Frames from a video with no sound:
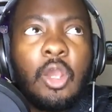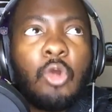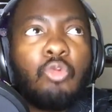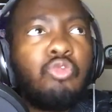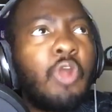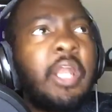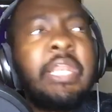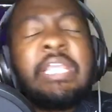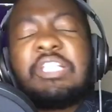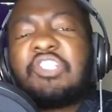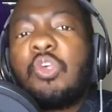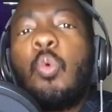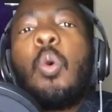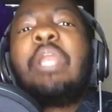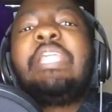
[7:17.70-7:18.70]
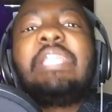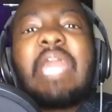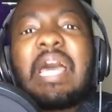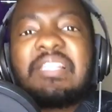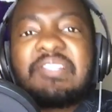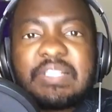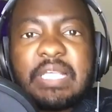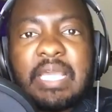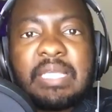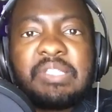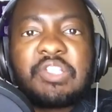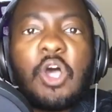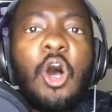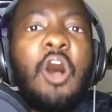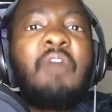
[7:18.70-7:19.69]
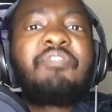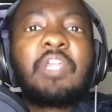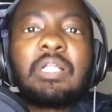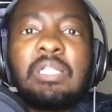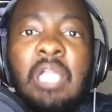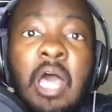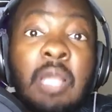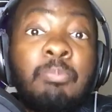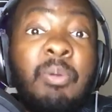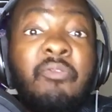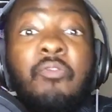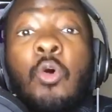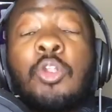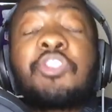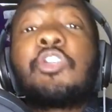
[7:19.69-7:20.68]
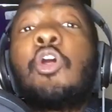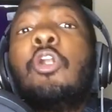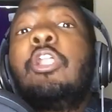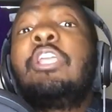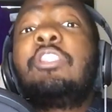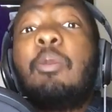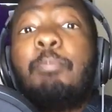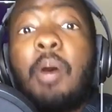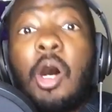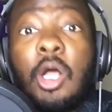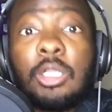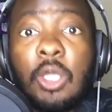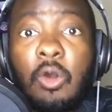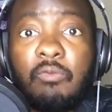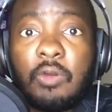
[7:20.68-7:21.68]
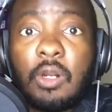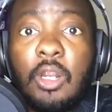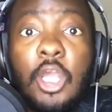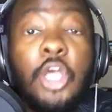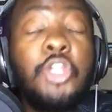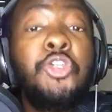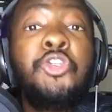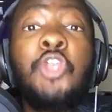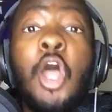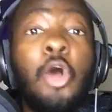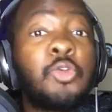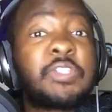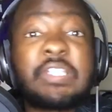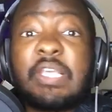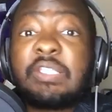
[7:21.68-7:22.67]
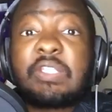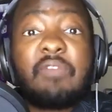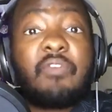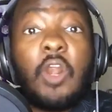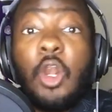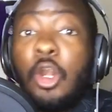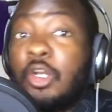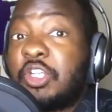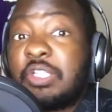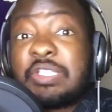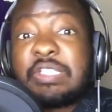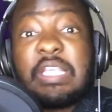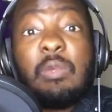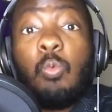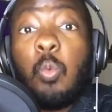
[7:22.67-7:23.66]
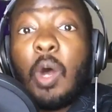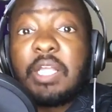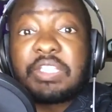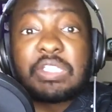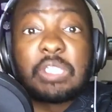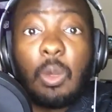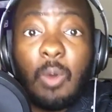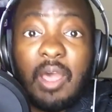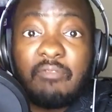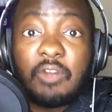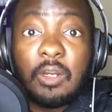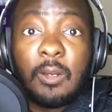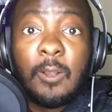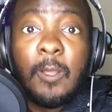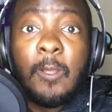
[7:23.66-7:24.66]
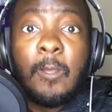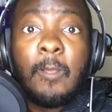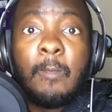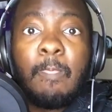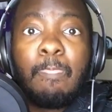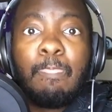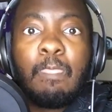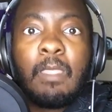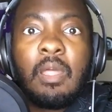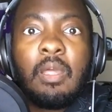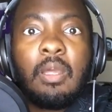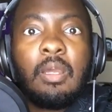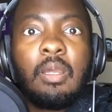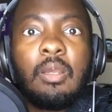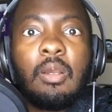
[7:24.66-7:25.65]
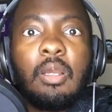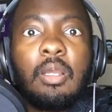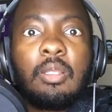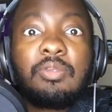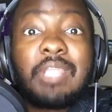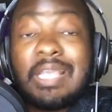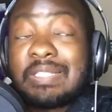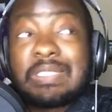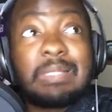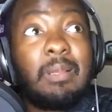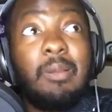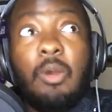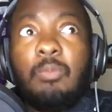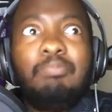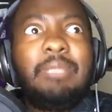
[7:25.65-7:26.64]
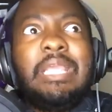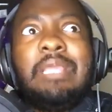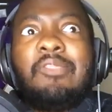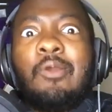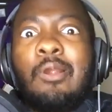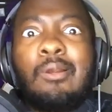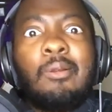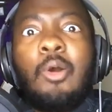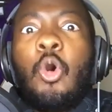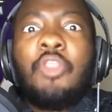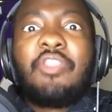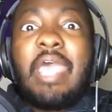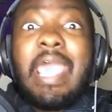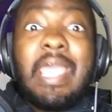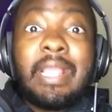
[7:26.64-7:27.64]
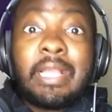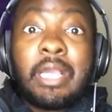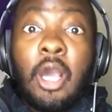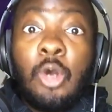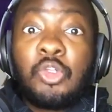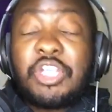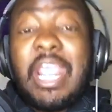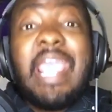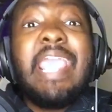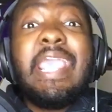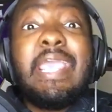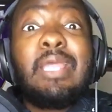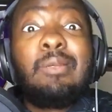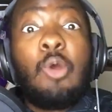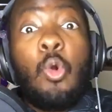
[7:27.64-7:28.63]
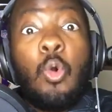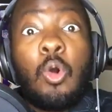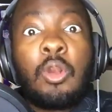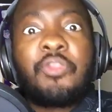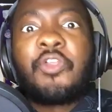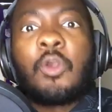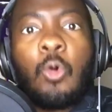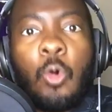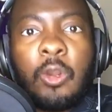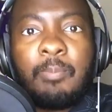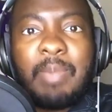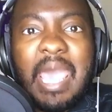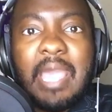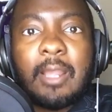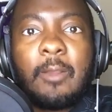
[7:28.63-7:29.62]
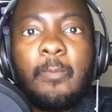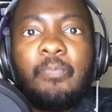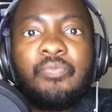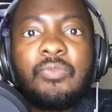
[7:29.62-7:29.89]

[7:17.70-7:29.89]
running 29 seconds off the clock before turning the ball over. No sense of urgency whatsoever. That's either on the head coach and or the quarterback.